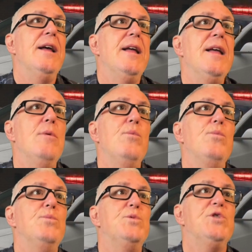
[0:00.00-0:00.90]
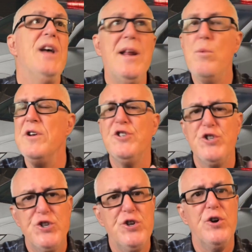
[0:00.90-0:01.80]
He said he
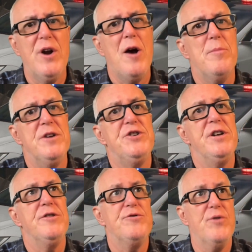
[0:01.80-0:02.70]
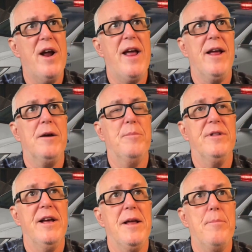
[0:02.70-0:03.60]
wasn't sure how much he had drank,
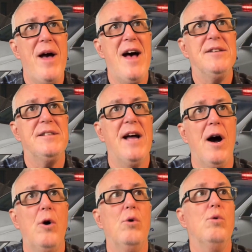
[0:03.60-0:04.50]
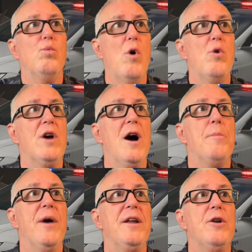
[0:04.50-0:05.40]
but that he passed out, woke
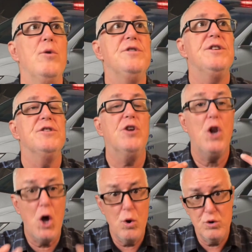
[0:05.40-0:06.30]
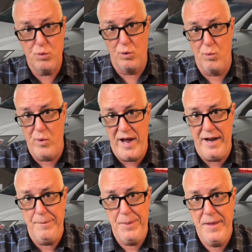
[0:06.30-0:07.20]
up, and noticed his clothes were
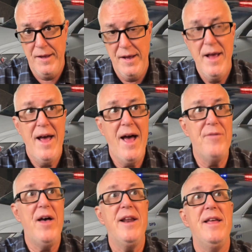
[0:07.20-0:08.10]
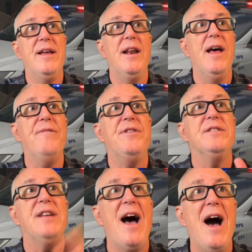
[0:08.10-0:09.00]
wet, and that he had left
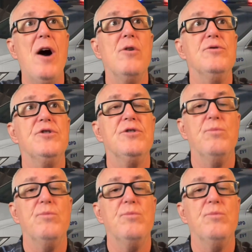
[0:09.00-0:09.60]
his house